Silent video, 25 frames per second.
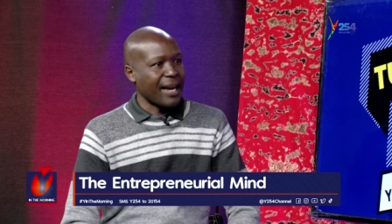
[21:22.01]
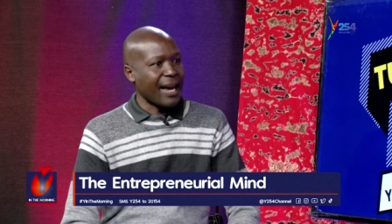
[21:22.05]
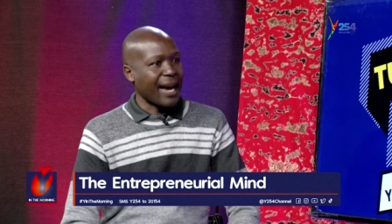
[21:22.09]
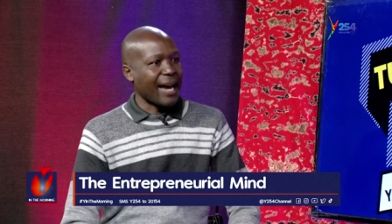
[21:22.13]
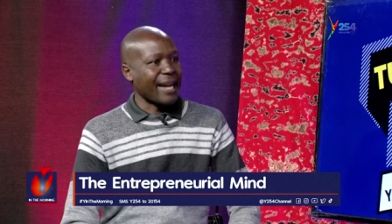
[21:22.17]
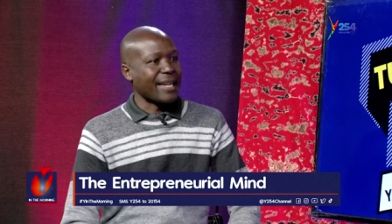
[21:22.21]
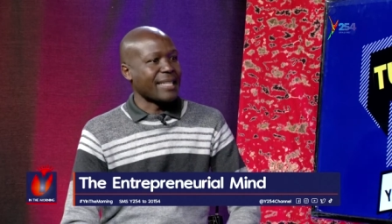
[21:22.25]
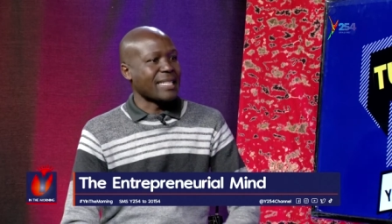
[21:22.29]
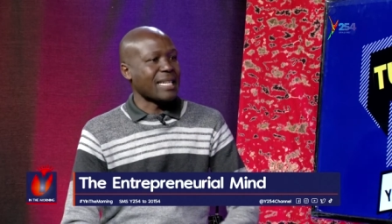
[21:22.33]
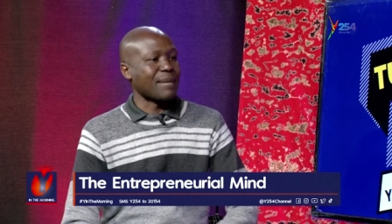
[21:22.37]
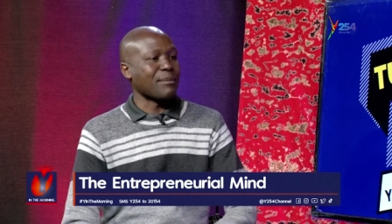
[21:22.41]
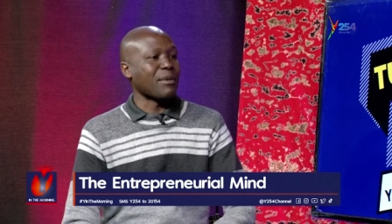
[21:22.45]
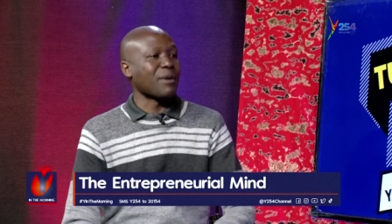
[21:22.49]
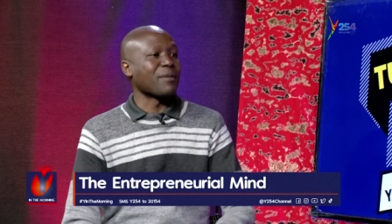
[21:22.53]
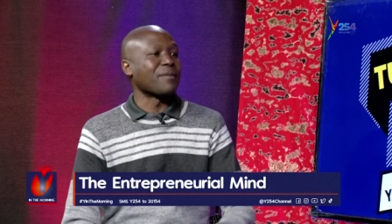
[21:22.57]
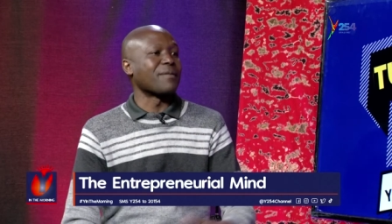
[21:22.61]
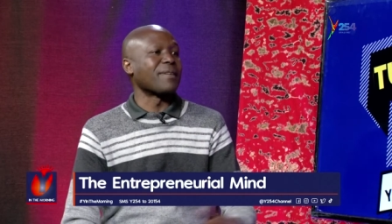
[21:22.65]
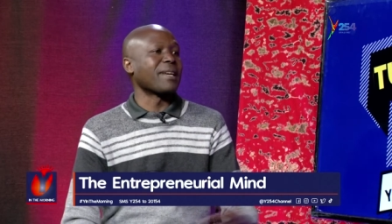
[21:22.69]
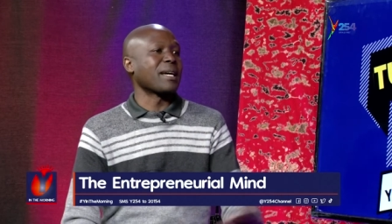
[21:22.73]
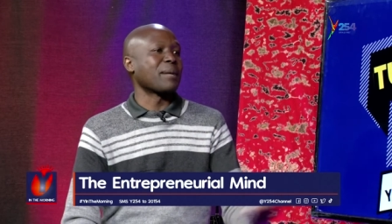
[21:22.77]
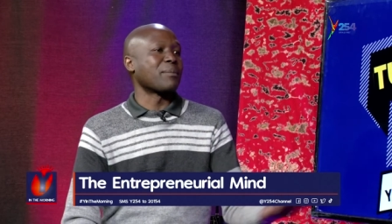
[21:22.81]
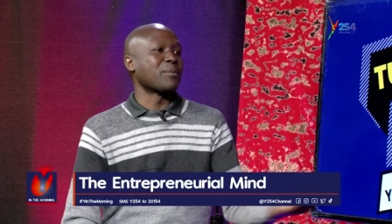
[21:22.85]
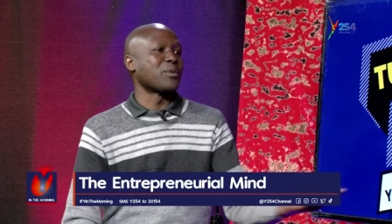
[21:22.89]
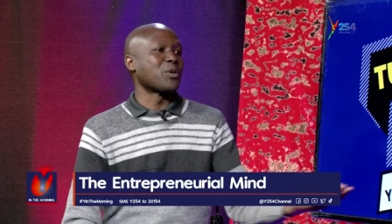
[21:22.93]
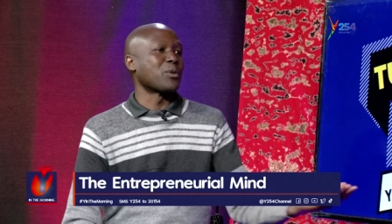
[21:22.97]
And some of
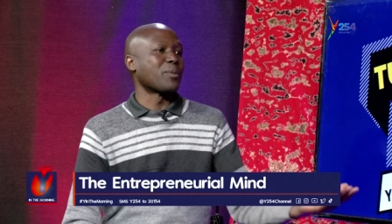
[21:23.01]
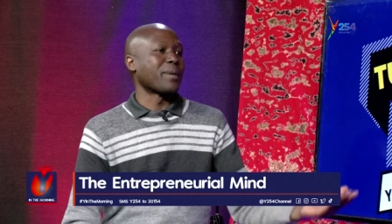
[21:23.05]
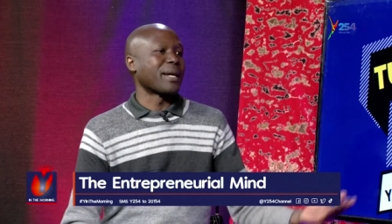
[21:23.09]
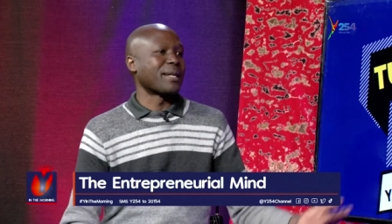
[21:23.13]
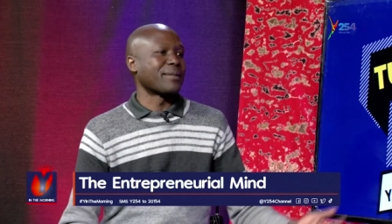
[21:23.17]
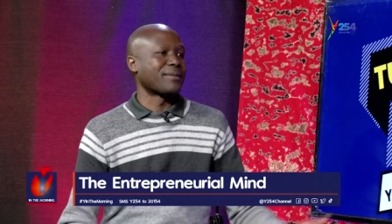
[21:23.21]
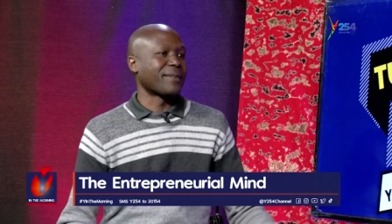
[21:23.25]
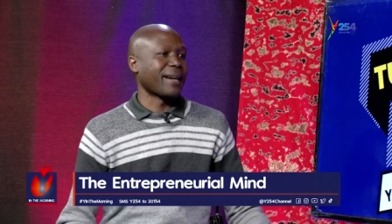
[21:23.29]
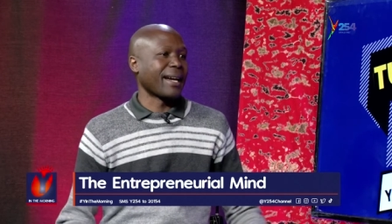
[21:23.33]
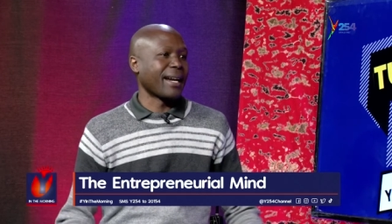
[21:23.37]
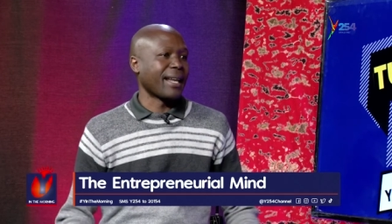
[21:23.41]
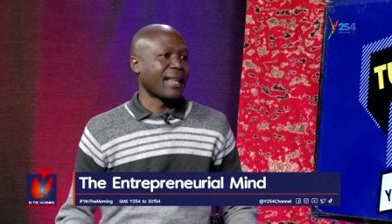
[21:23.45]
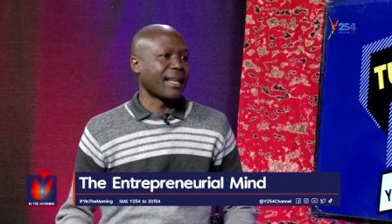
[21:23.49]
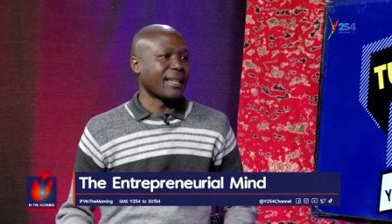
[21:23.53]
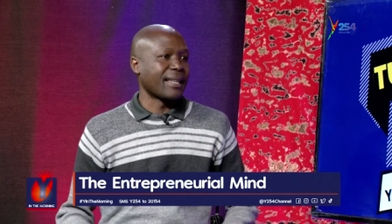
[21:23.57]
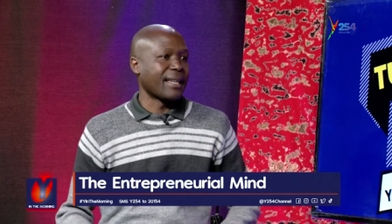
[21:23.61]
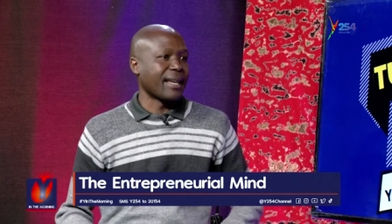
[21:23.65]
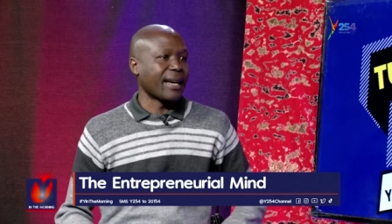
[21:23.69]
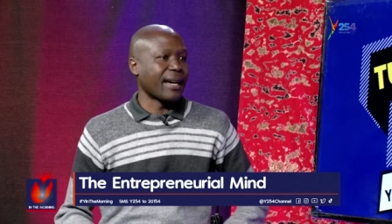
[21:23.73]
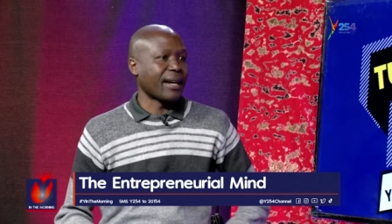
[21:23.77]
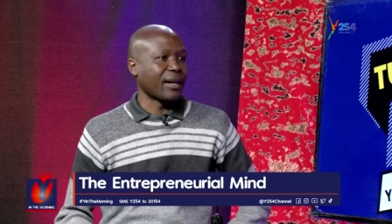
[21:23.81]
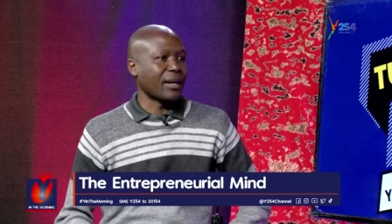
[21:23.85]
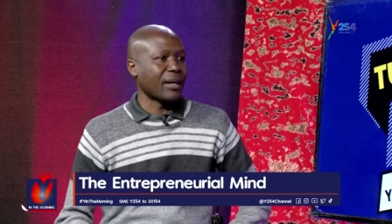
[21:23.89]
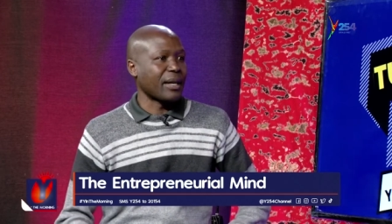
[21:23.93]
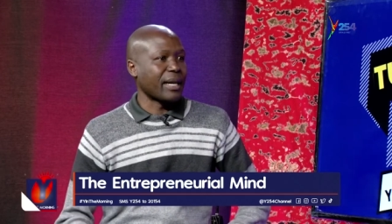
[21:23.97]
them, you might find that
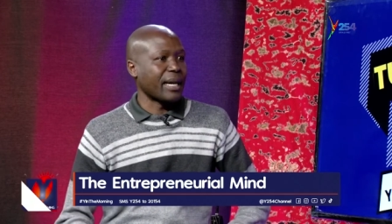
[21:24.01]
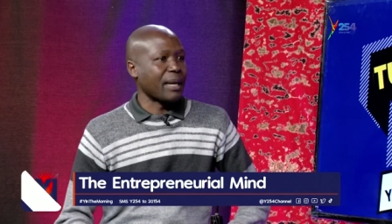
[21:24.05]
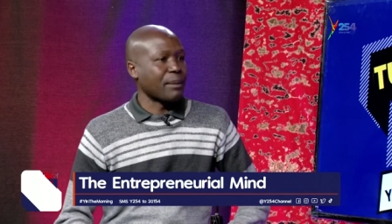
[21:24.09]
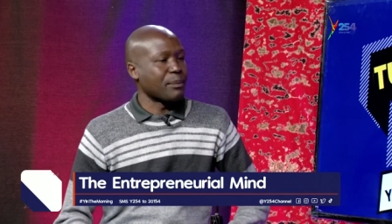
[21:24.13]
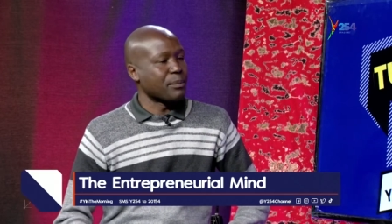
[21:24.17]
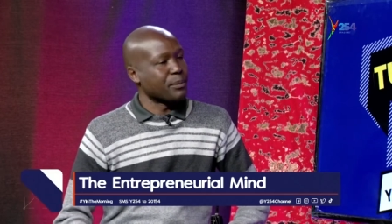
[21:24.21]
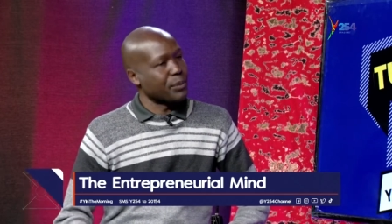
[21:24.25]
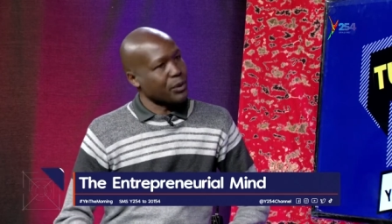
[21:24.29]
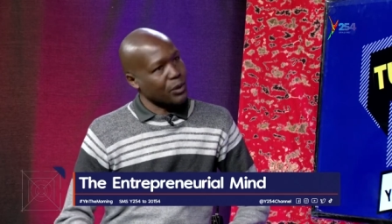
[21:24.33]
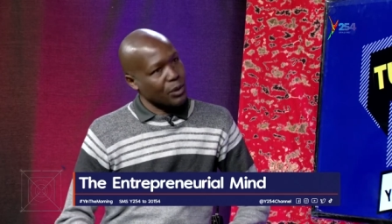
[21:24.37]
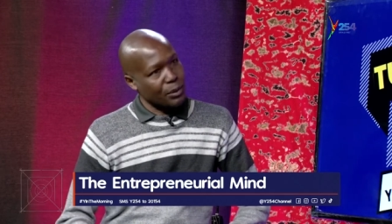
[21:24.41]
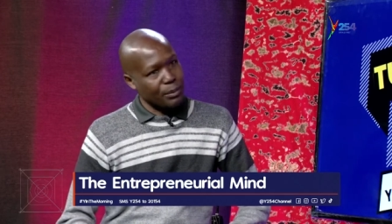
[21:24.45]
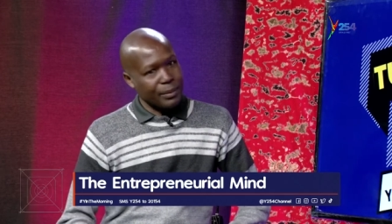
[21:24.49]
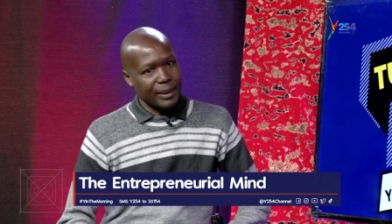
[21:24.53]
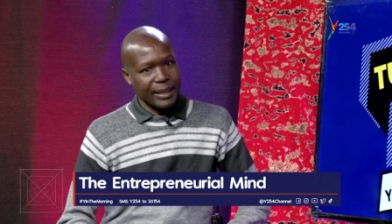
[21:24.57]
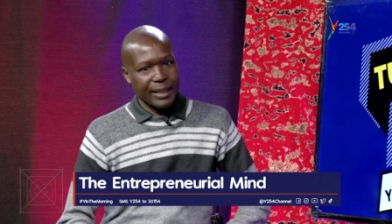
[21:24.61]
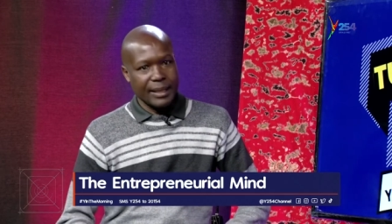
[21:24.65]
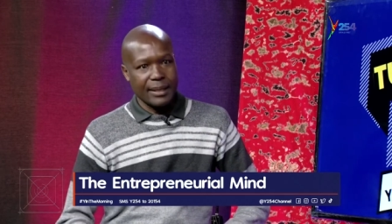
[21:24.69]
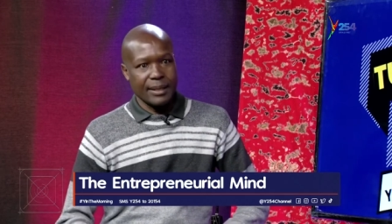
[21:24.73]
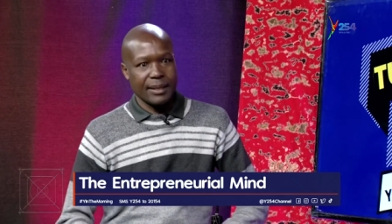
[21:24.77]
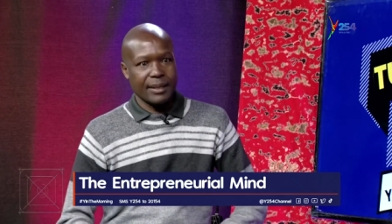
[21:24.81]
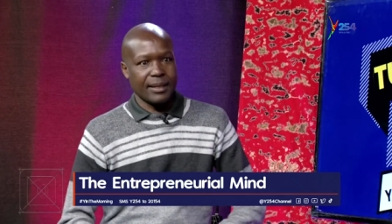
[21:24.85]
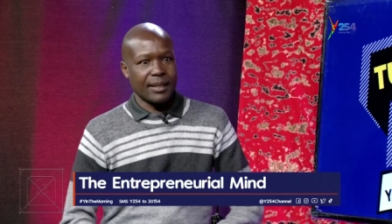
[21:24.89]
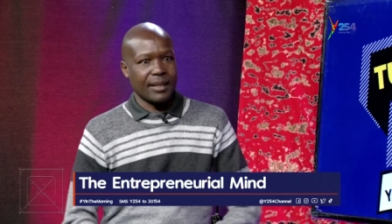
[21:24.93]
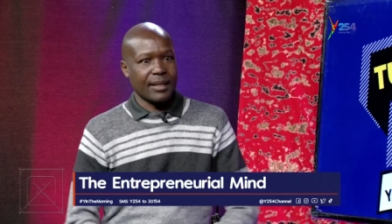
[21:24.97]
they are
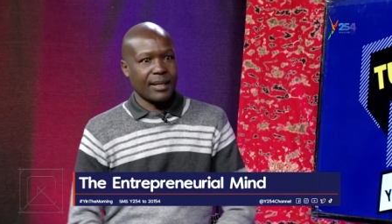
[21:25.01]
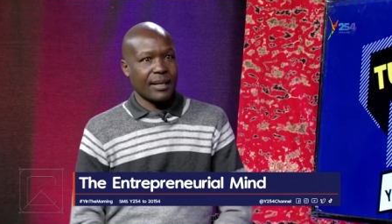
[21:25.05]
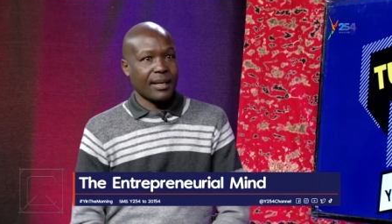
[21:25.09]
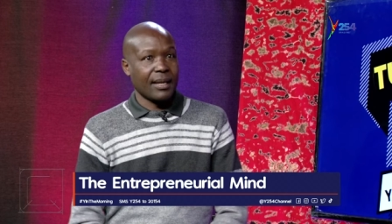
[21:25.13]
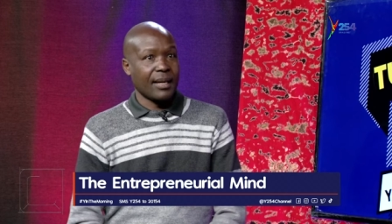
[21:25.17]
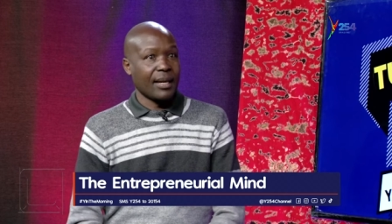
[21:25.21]
probably mm-hmm.